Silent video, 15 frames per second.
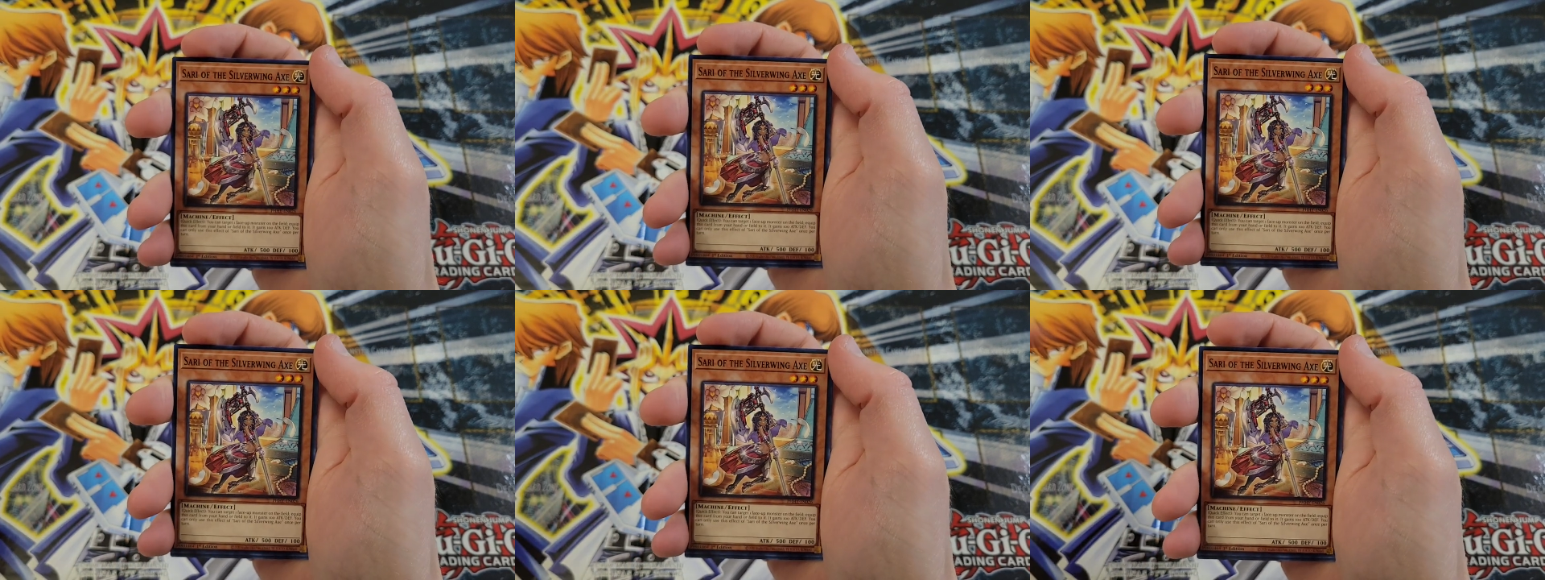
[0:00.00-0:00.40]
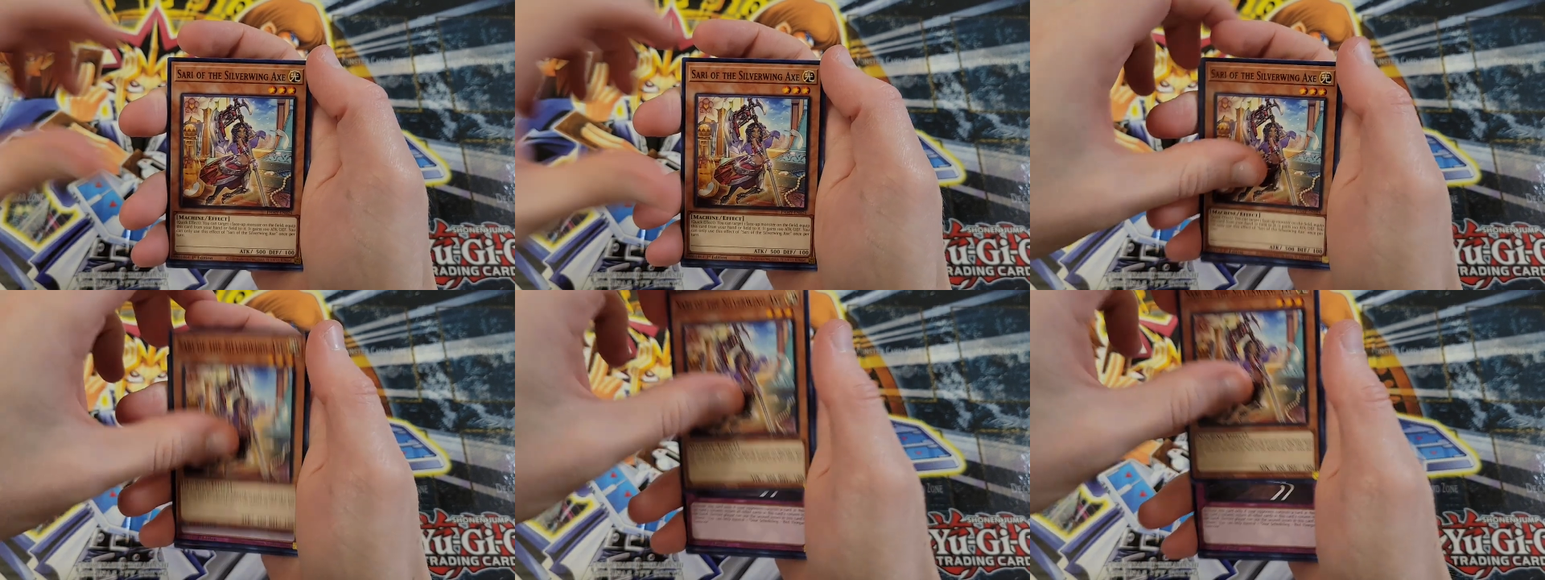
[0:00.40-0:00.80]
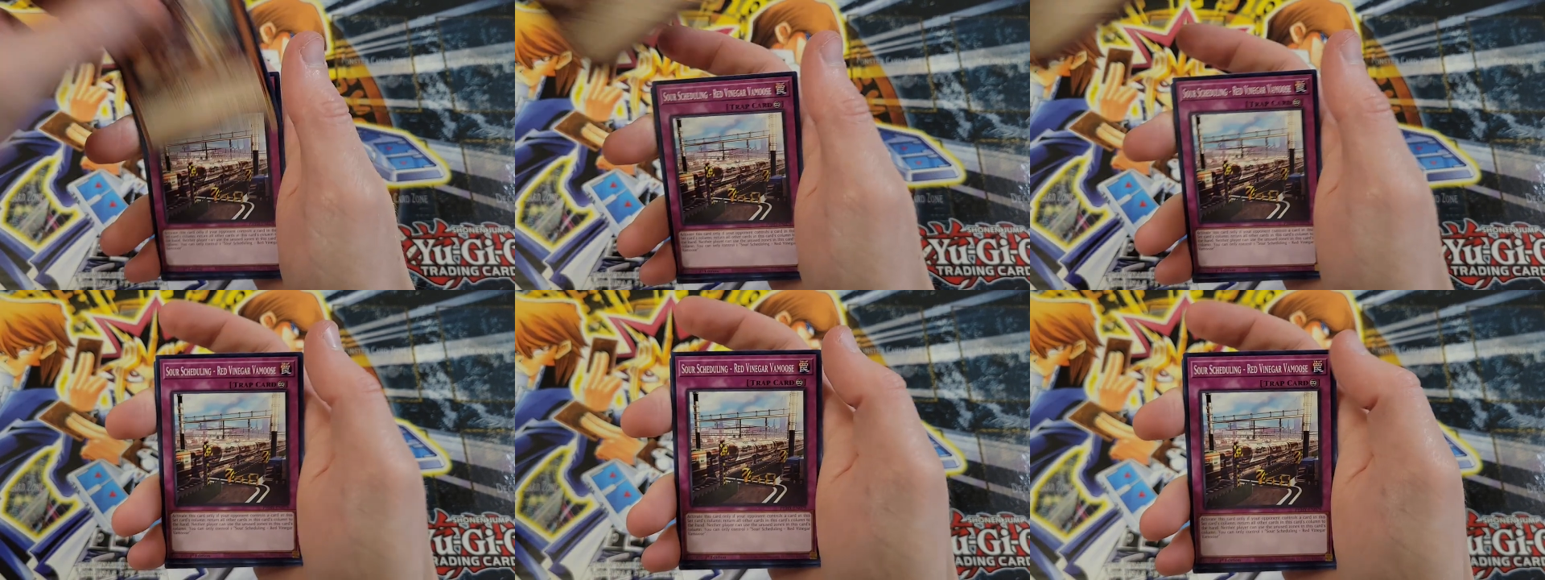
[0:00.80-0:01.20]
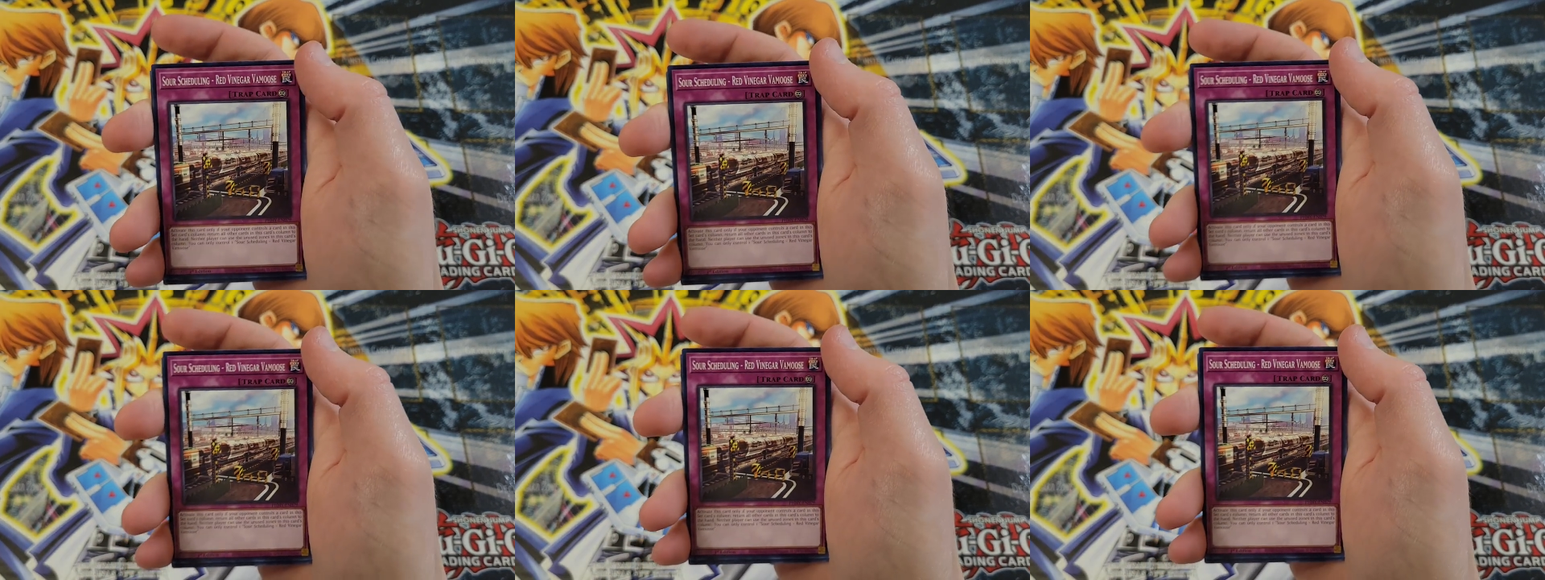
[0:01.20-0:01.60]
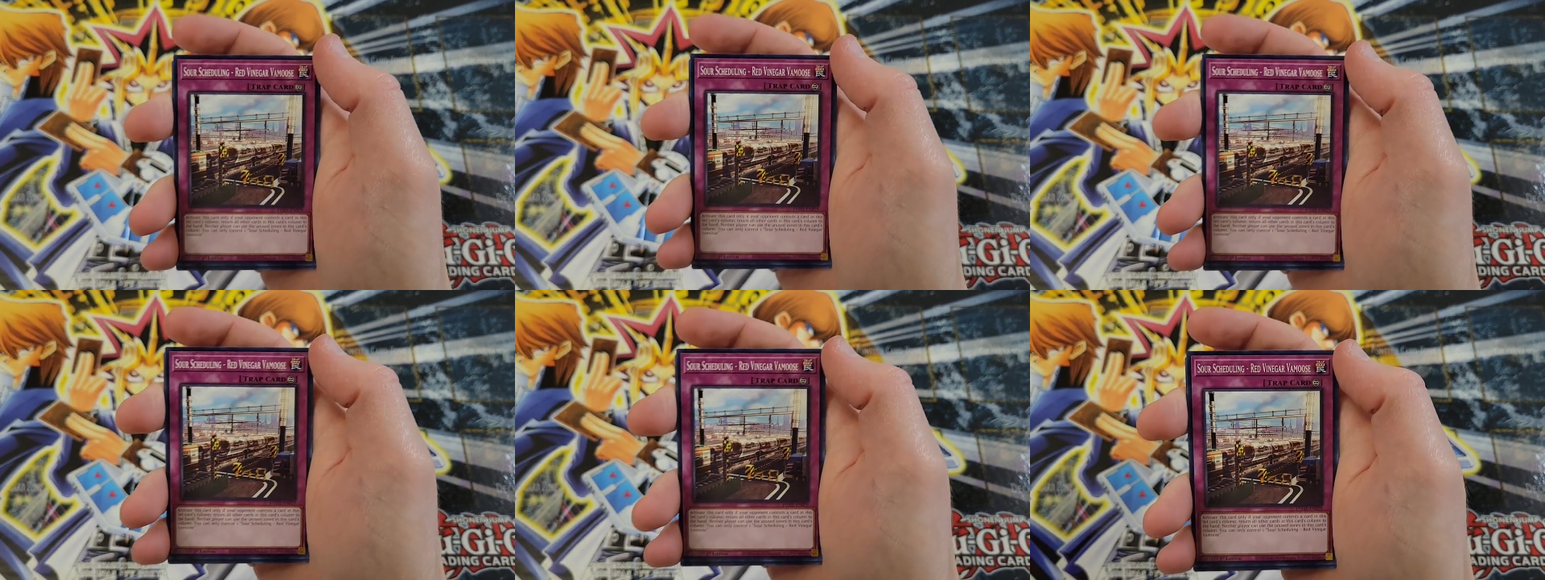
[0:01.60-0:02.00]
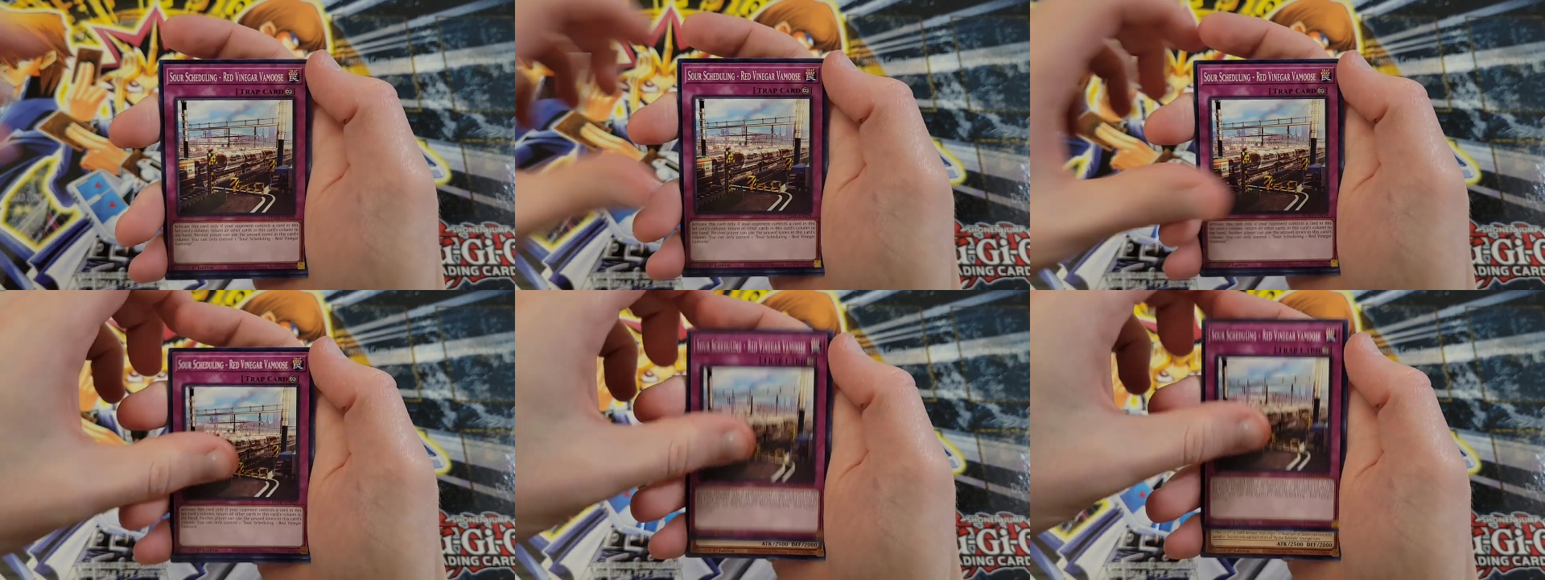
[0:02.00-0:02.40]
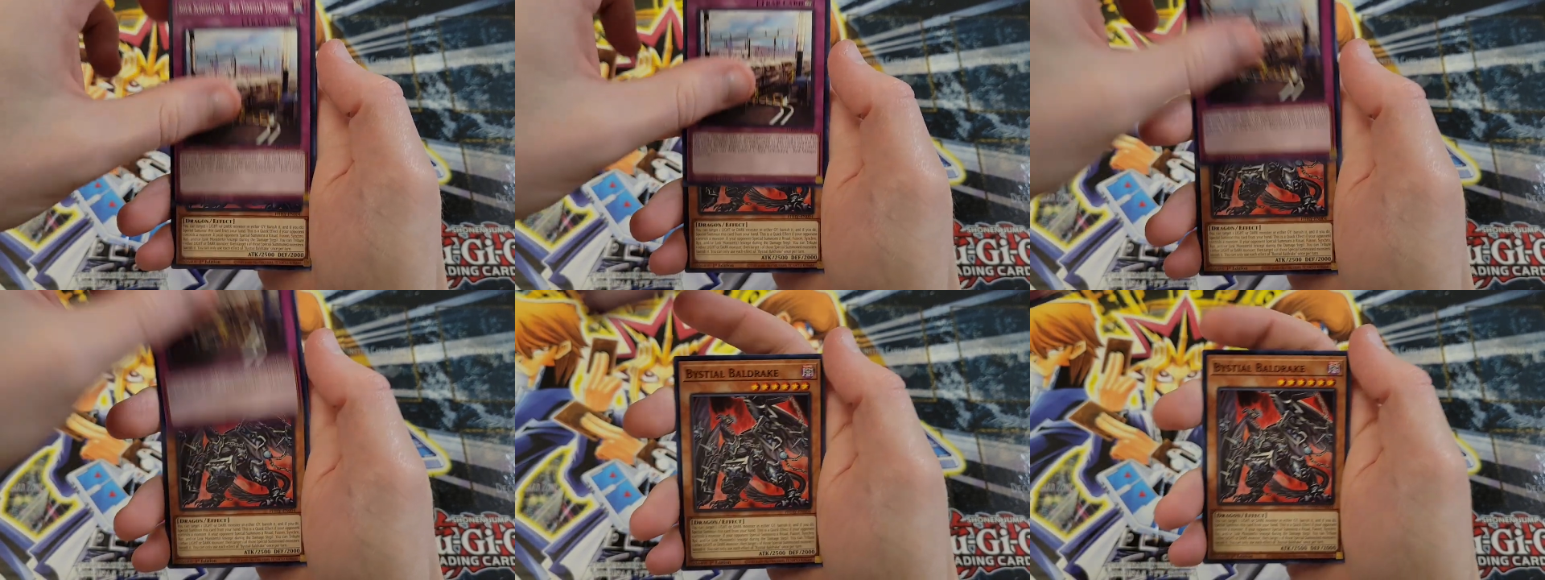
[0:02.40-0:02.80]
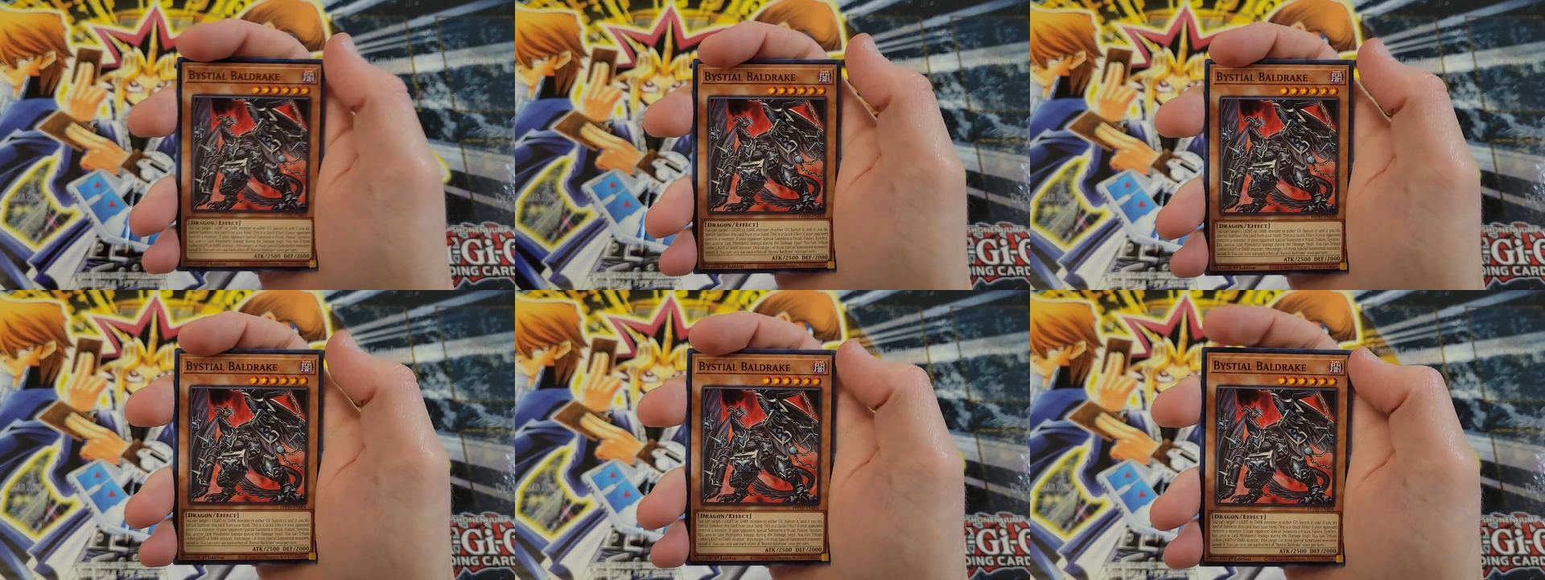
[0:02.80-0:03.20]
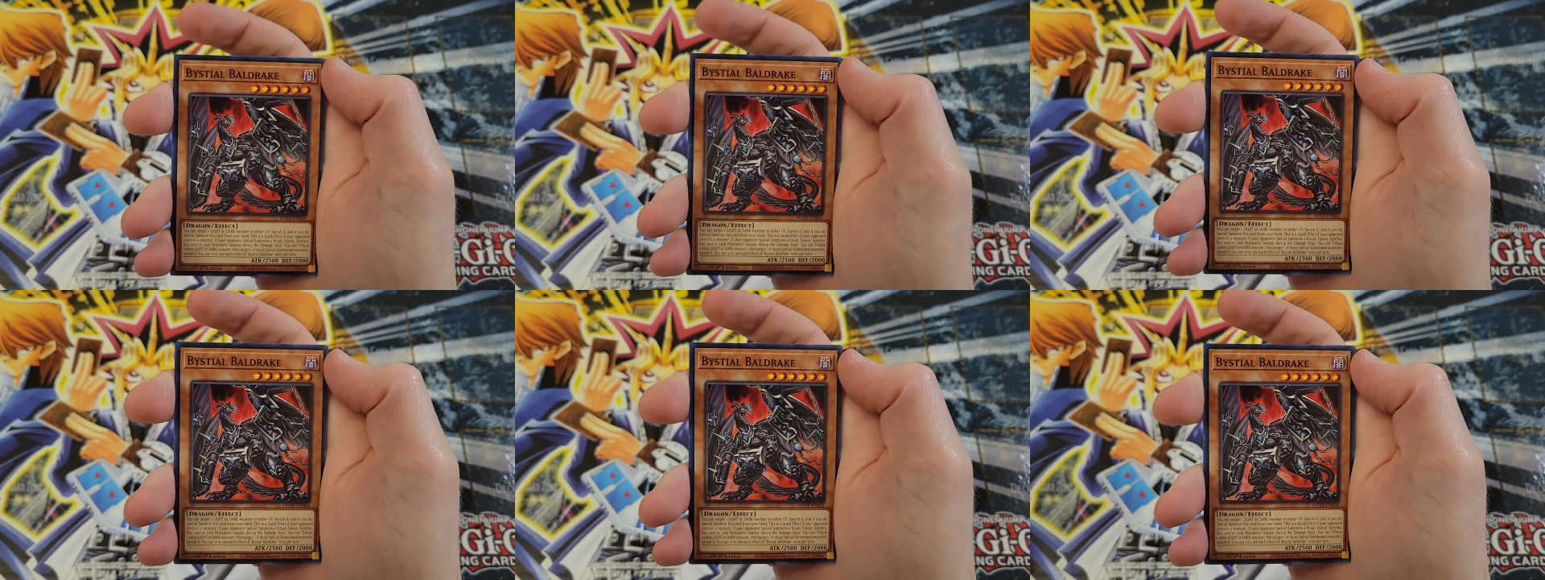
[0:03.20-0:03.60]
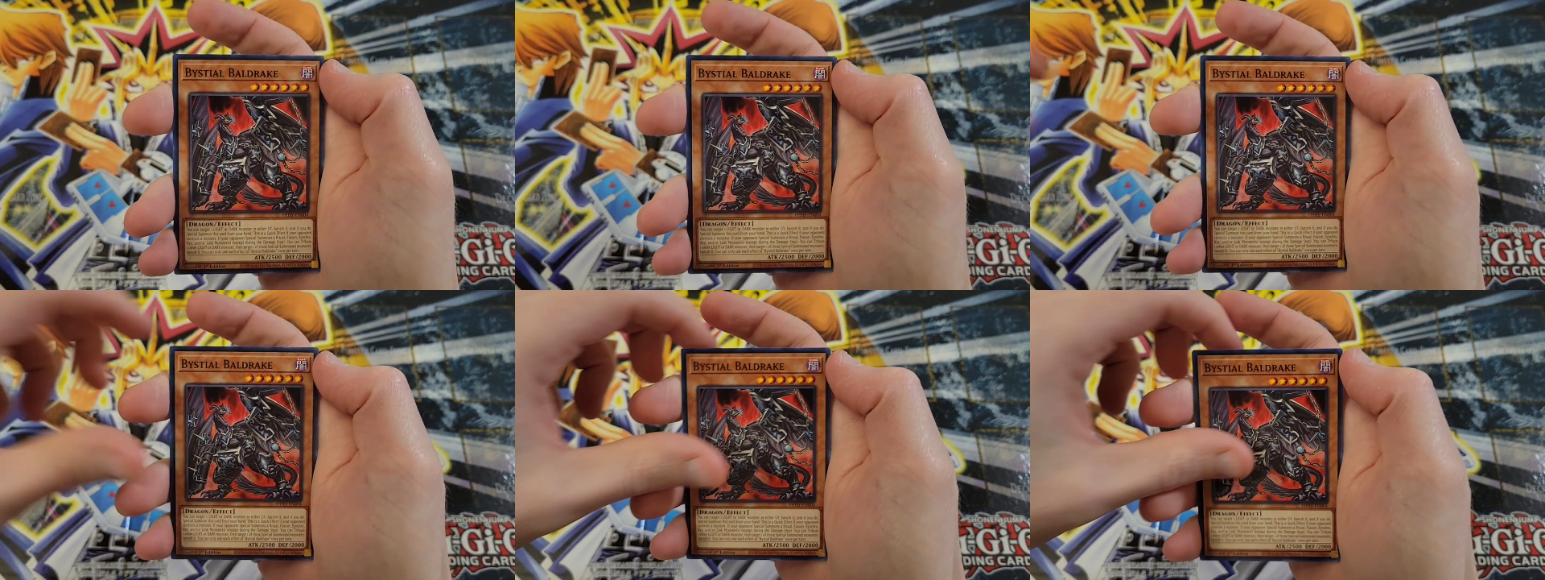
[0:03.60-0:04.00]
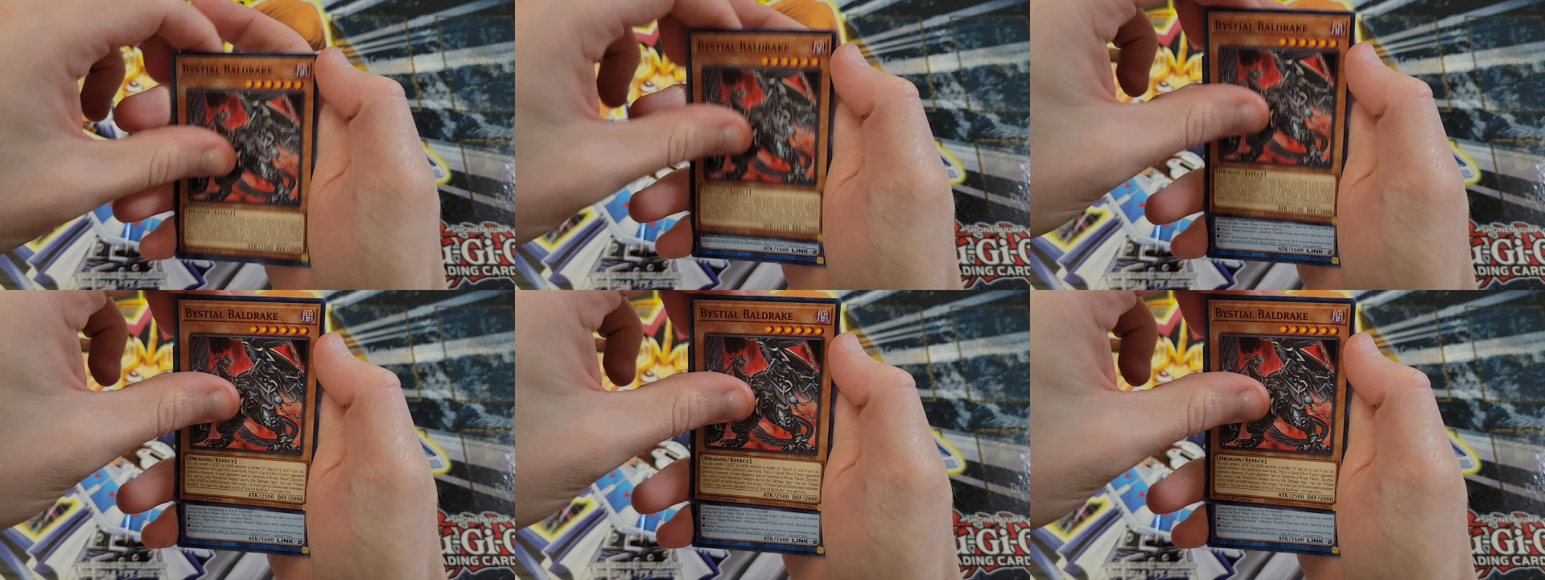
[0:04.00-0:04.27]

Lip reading: [unreadable: no face in view]